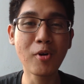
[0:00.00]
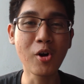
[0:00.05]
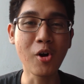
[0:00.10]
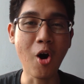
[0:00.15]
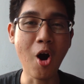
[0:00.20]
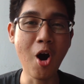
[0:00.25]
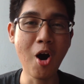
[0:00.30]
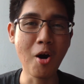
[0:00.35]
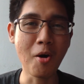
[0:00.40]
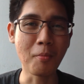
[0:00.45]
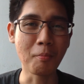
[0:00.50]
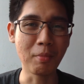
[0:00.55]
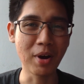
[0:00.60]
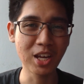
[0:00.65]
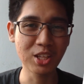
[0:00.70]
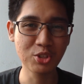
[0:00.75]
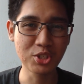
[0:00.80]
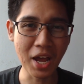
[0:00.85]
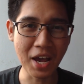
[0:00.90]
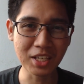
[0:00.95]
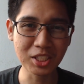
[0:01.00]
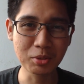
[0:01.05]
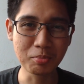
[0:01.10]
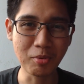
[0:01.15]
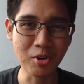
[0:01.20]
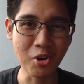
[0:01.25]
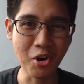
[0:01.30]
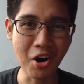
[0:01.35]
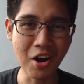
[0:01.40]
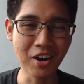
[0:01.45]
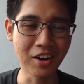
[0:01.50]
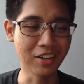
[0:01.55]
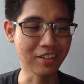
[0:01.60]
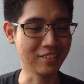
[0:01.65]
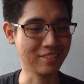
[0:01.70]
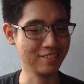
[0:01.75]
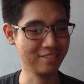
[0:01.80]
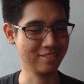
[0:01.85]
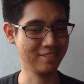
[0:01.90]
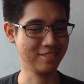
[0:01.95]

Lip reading: for Homme by Jacques Bogart.